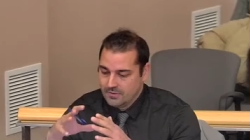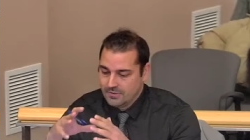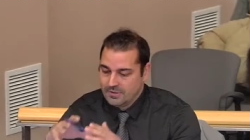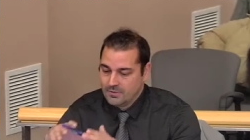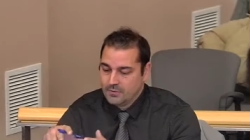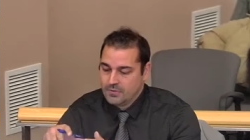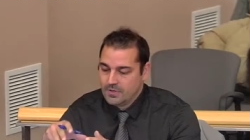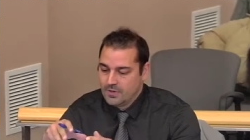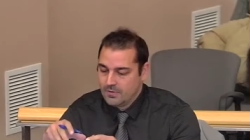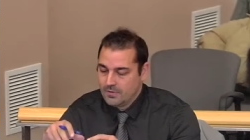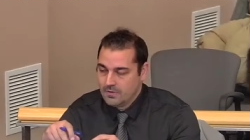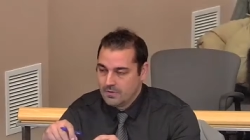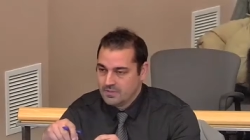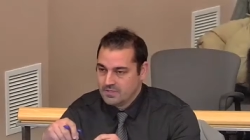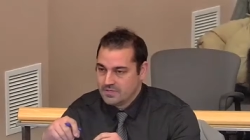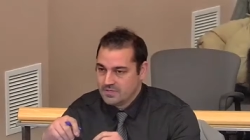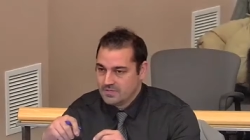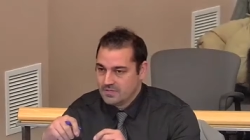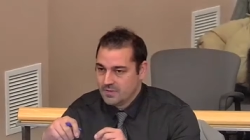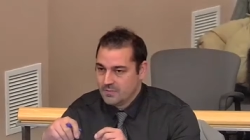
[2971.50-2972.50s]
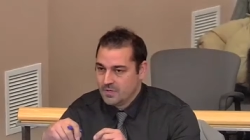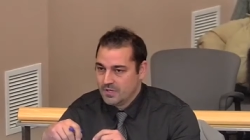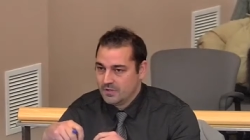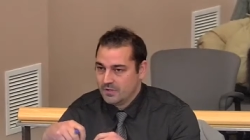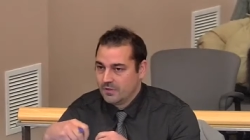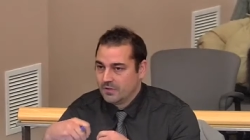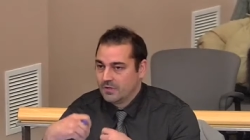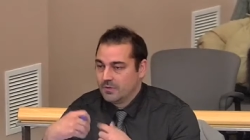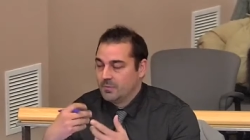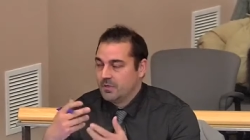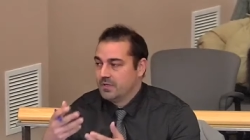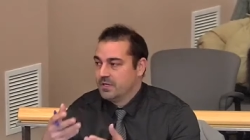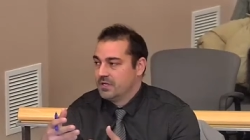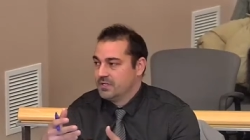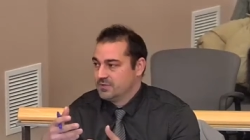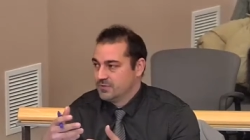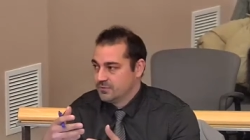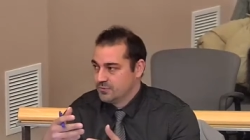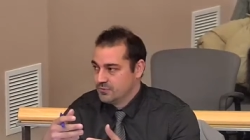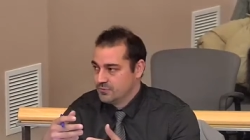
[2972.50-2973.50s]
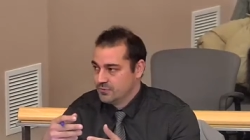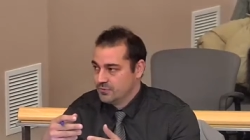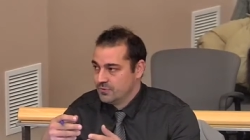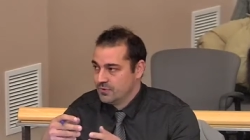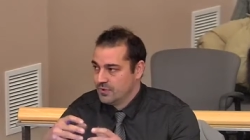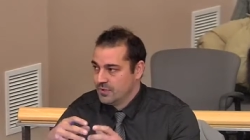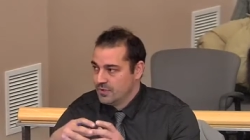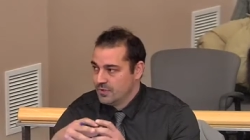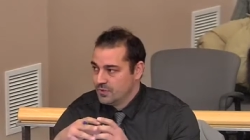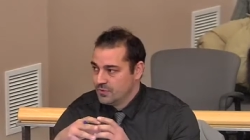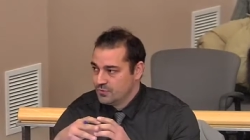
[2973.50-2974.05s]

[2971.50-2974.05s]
Planning Advisory Committee meeting.